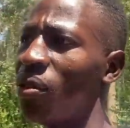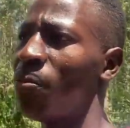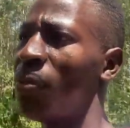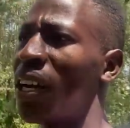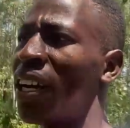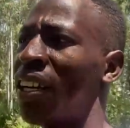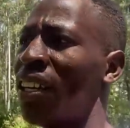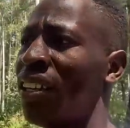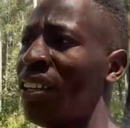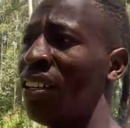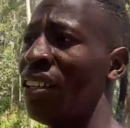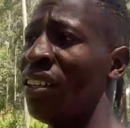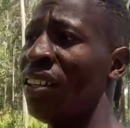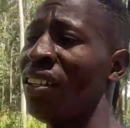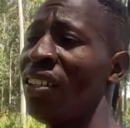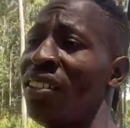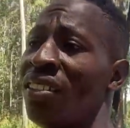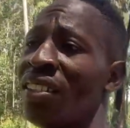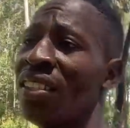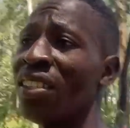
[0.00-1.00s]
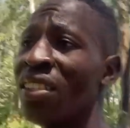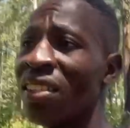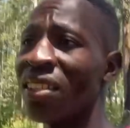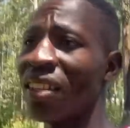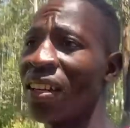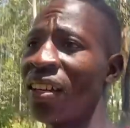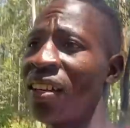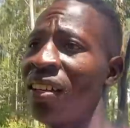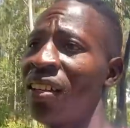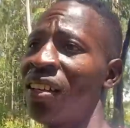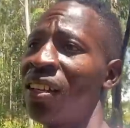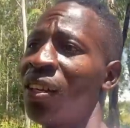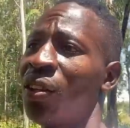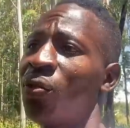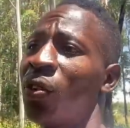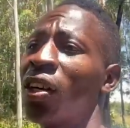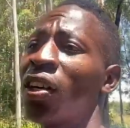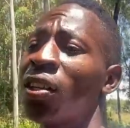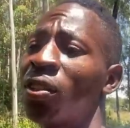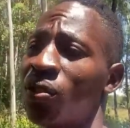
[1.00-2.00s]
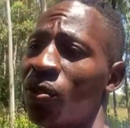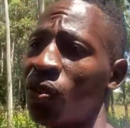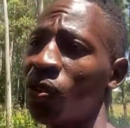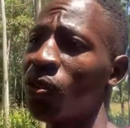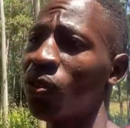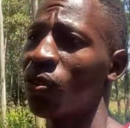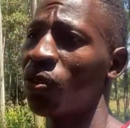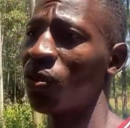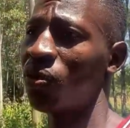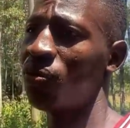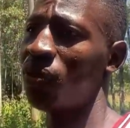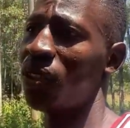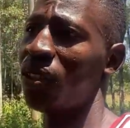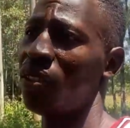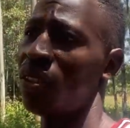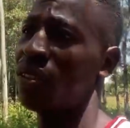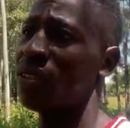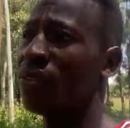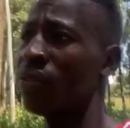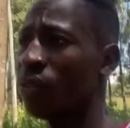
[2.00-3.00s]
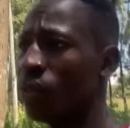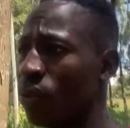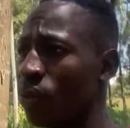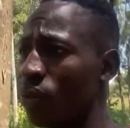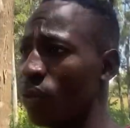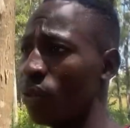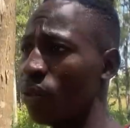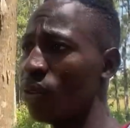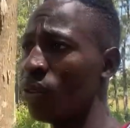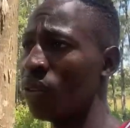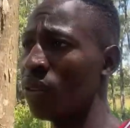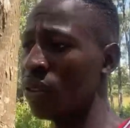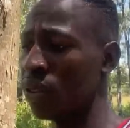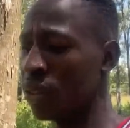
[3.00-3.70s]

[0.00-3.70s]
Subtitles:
but he insisted he wanna talk to me, you know.